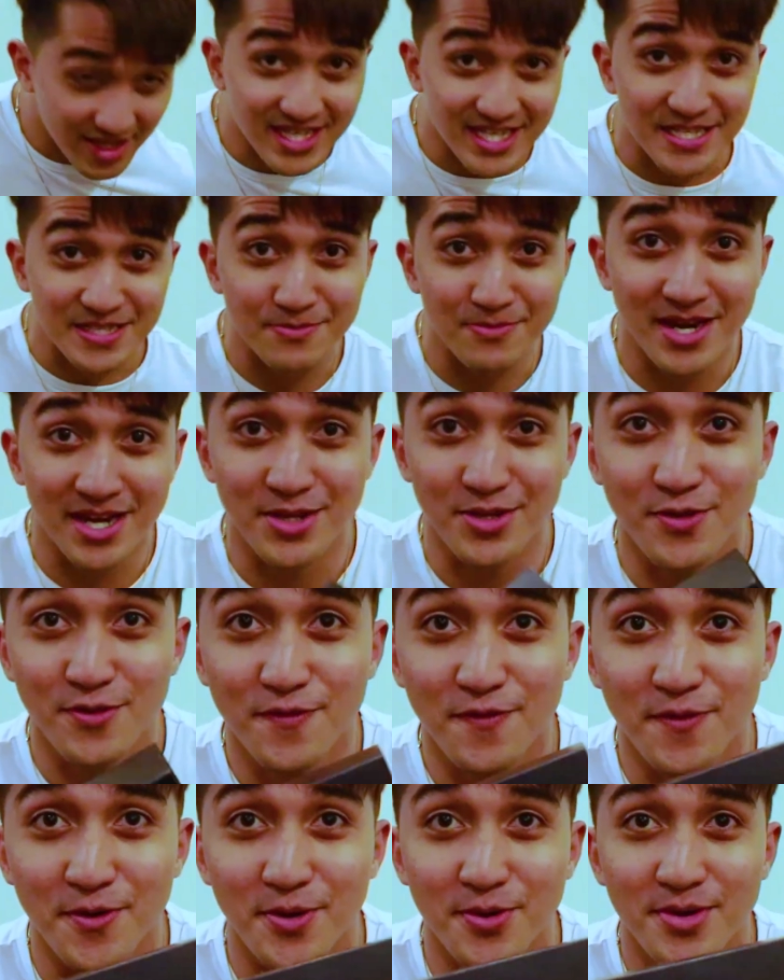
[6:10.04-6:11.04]
this is my new
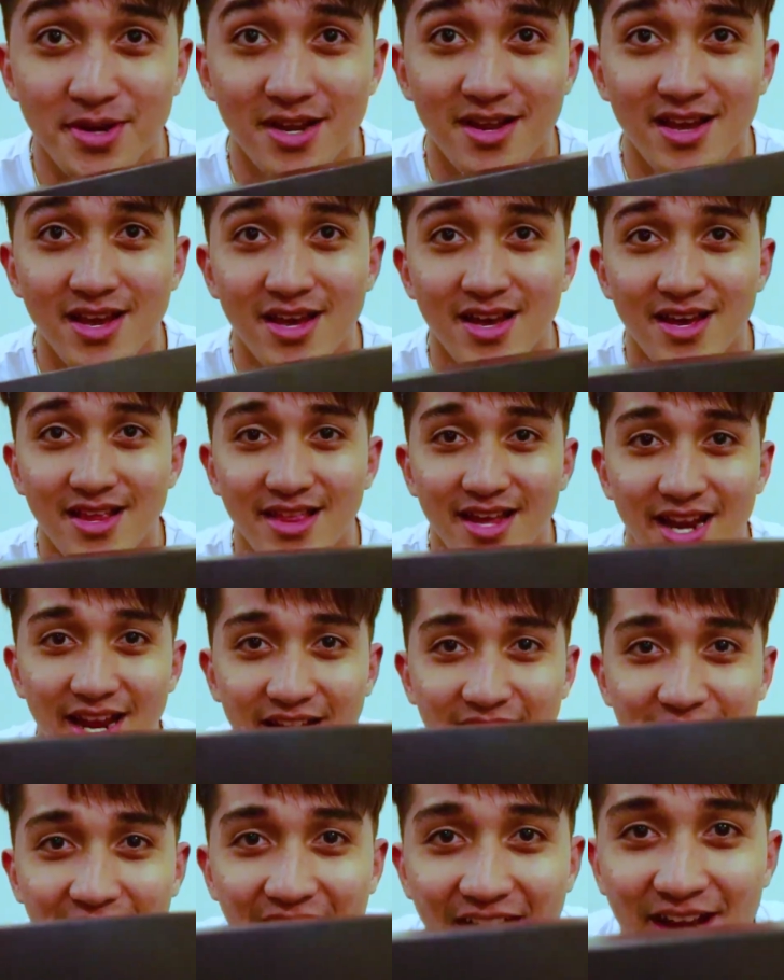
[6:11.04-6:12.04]
phone that
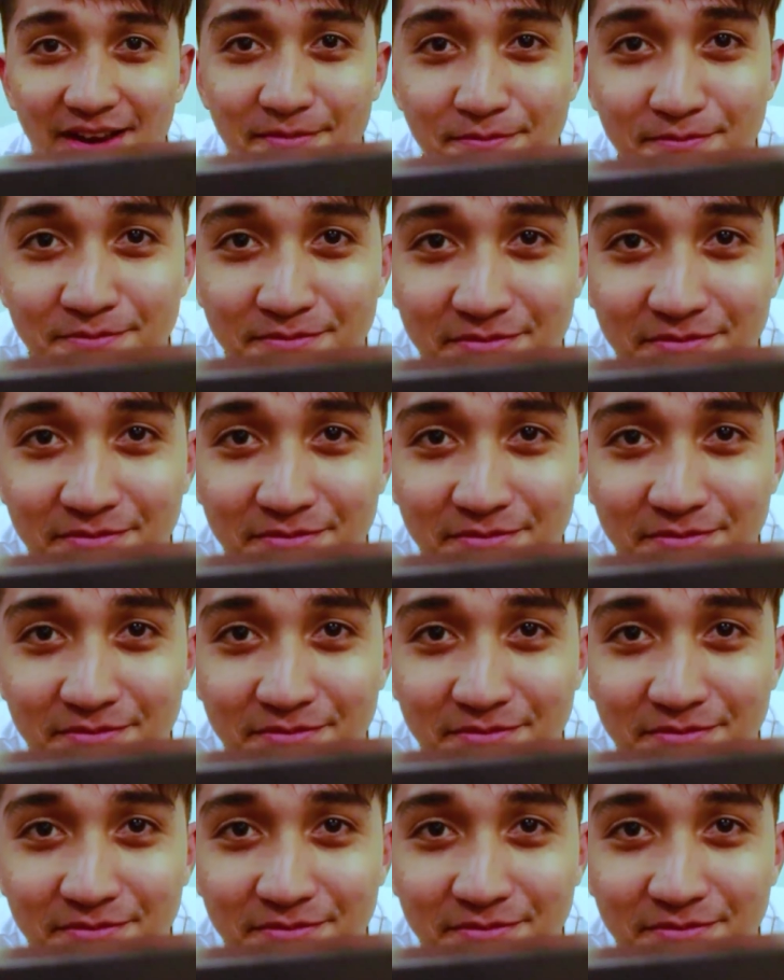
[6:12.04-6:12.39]
I got.